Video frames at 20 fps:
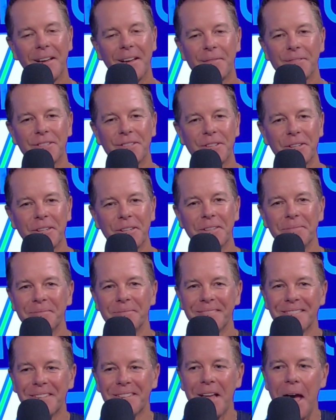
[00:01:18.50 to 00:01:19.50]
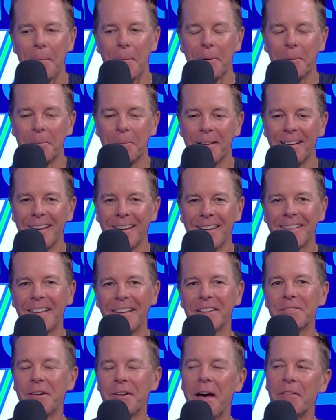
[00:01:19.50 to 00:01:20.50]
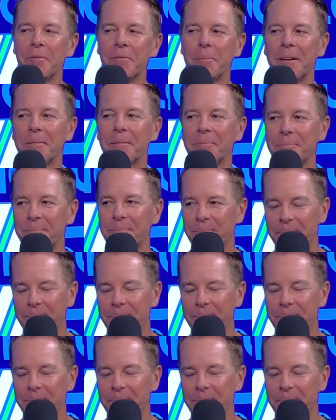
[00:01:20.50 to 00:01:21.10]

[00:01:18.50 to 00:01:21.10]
Life is good. Happy to be here. Thanks for having me.